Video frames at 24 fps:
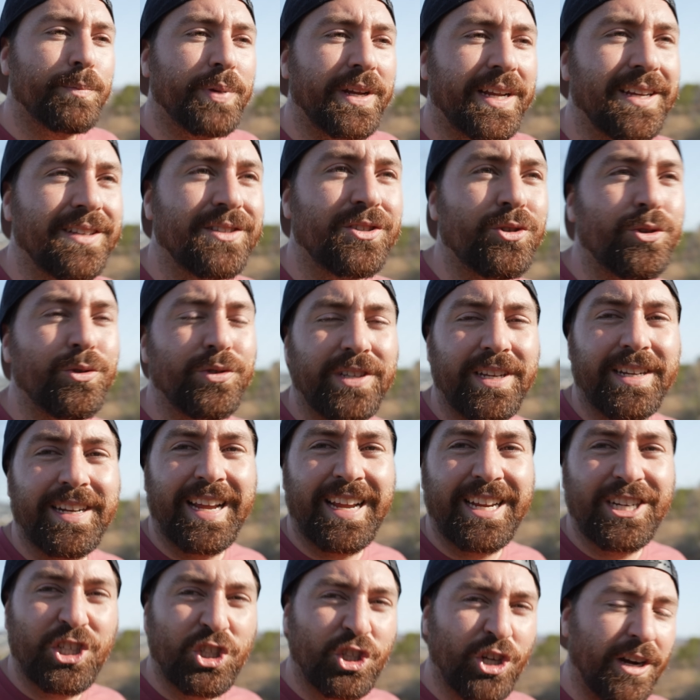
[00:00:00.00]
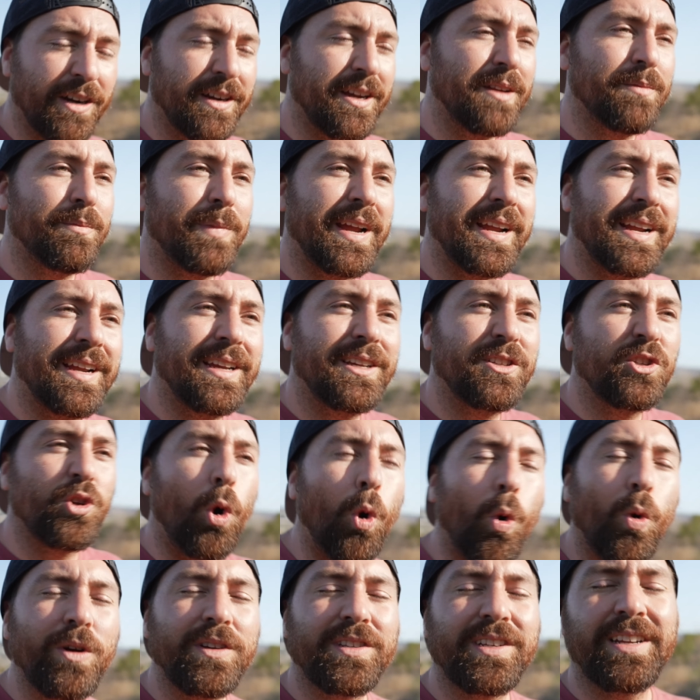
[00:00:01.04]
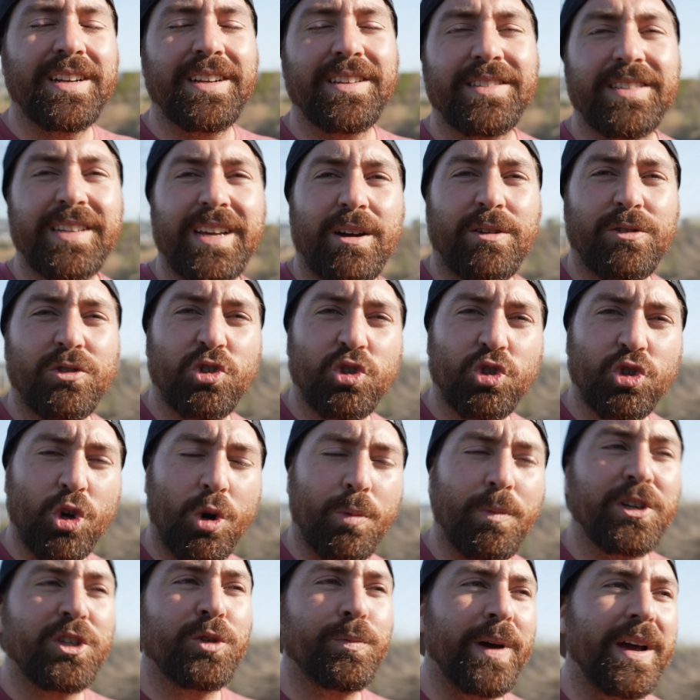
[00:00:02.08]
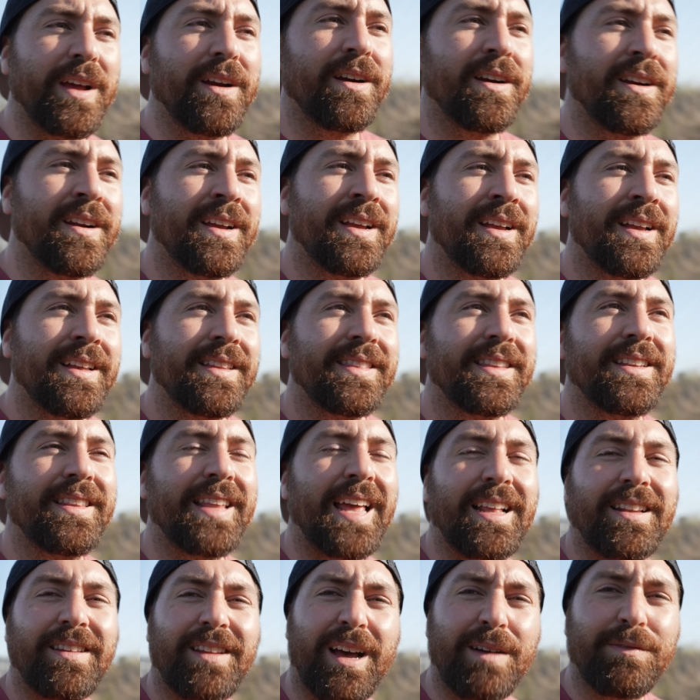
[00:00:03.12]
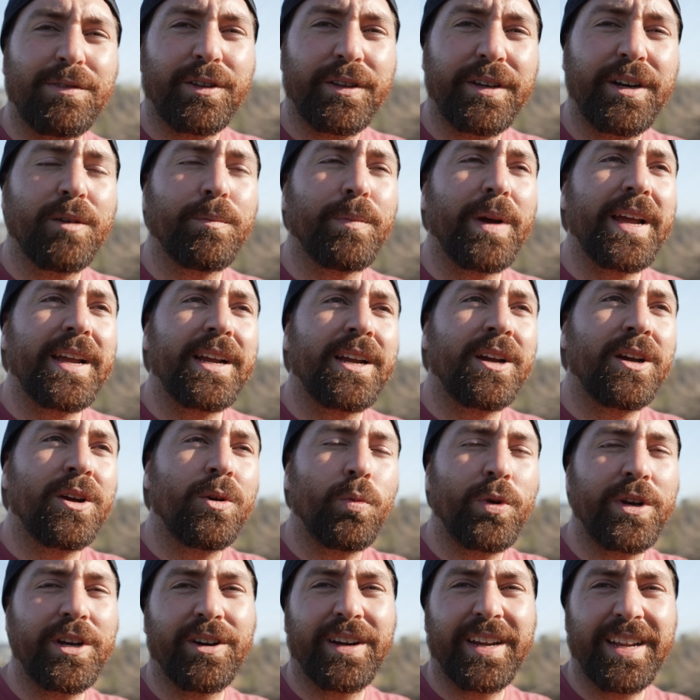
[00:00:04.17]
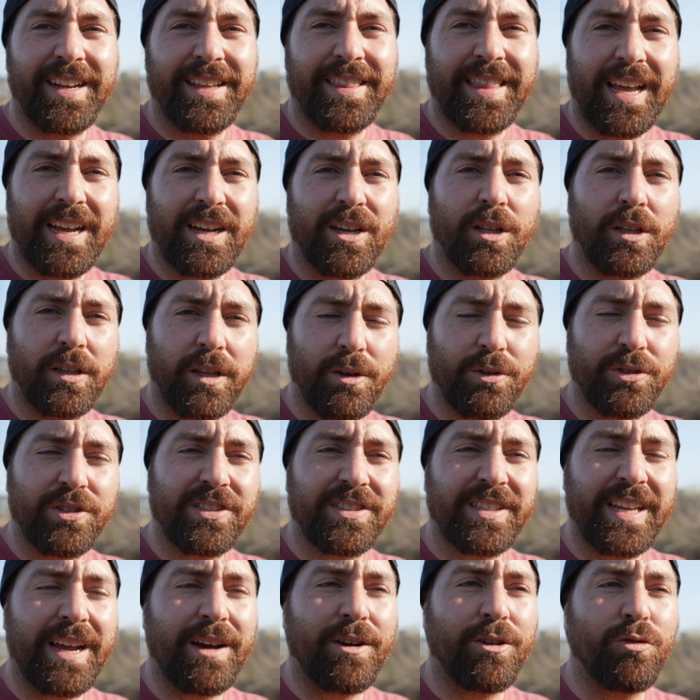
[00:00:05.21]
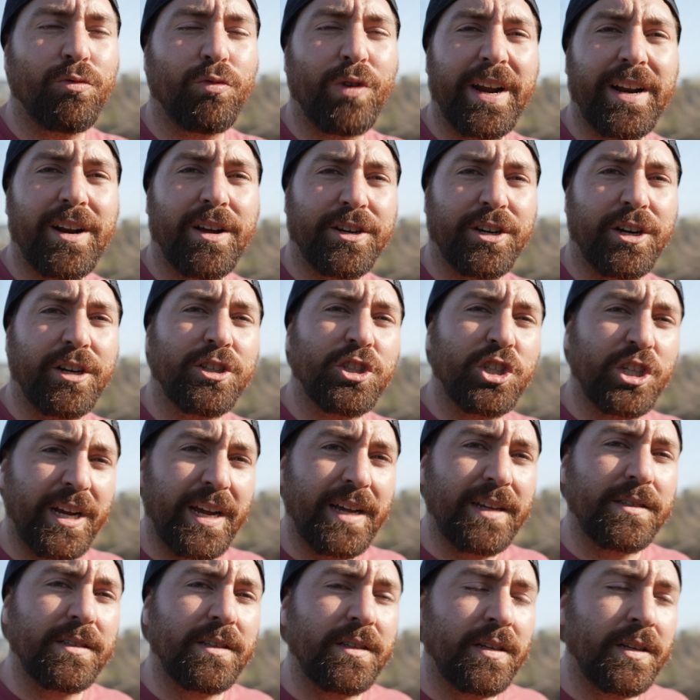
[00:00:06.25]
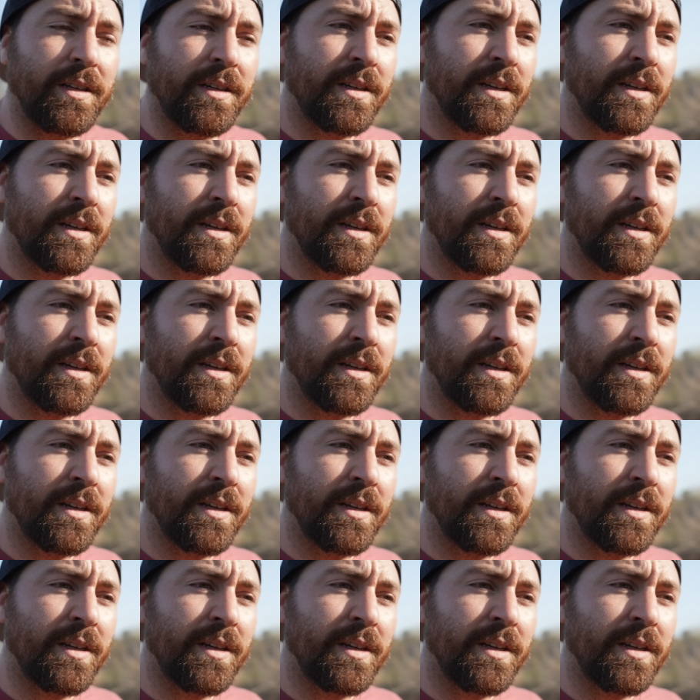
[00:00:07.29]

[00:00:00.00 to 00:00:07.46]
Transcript: because using a shotgun mic is always gonna sound so much better than that lavalier mic when you're getting that close sound right on your chest.